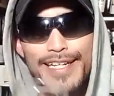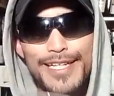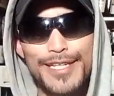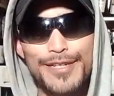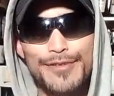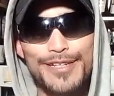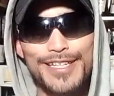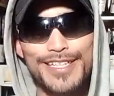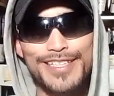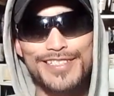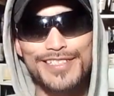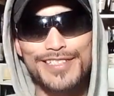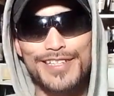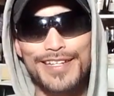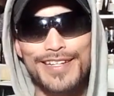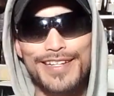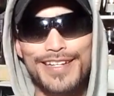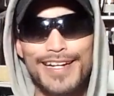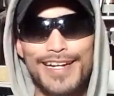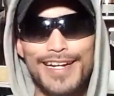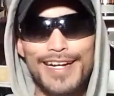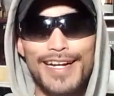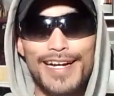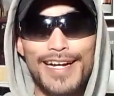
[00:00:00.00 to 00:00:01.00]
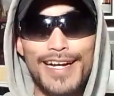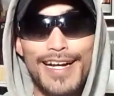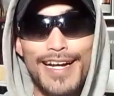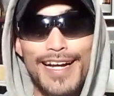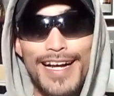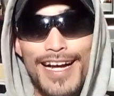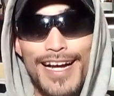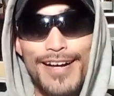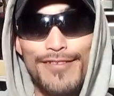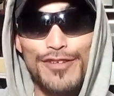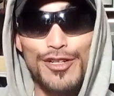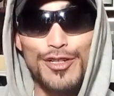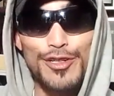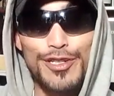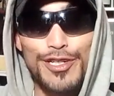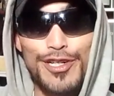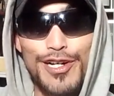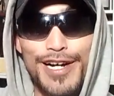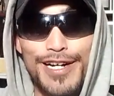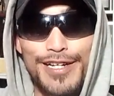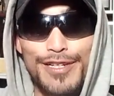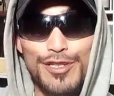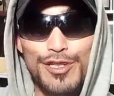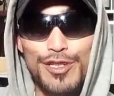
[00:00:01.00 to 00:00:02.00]
Anyways, have a good
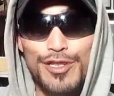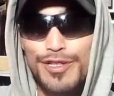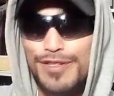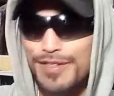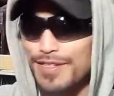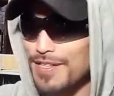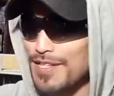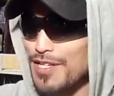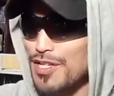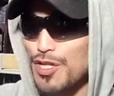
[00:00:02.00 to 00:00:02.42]
night, all.